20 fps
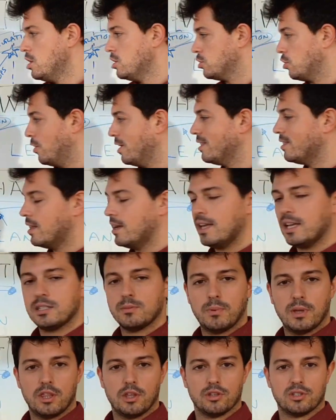So in the
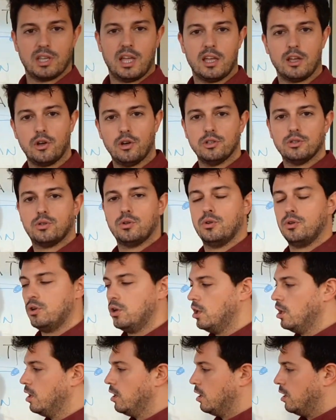next videos, I'm going
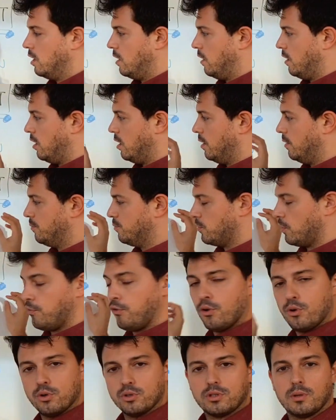to uh,
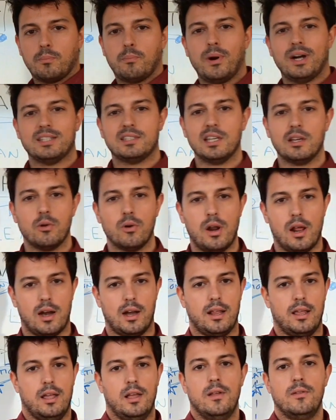focus
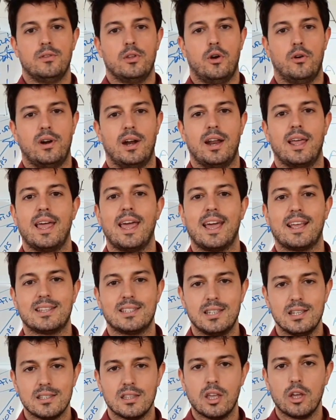particularly on an
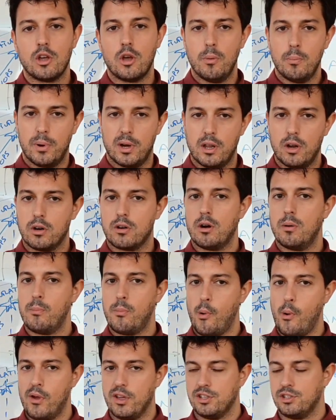existing company or
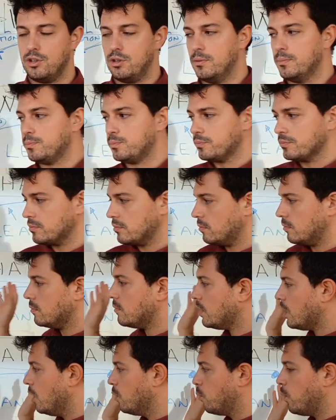corporation.
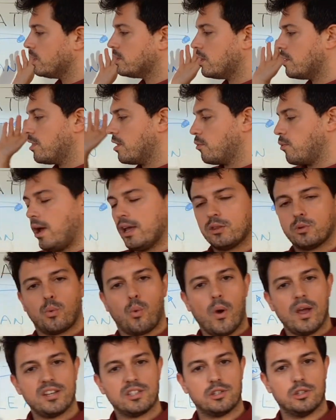What are the right
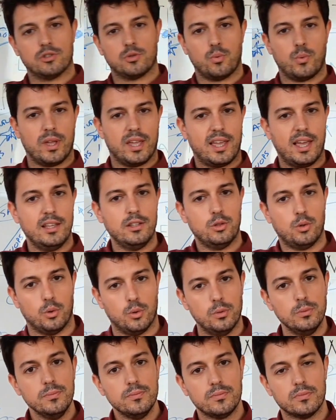questions we can
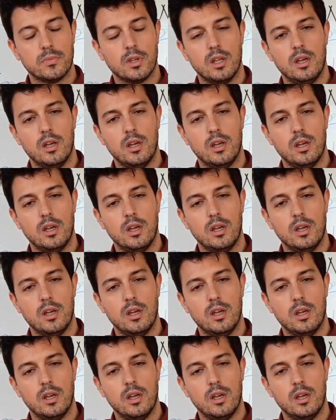do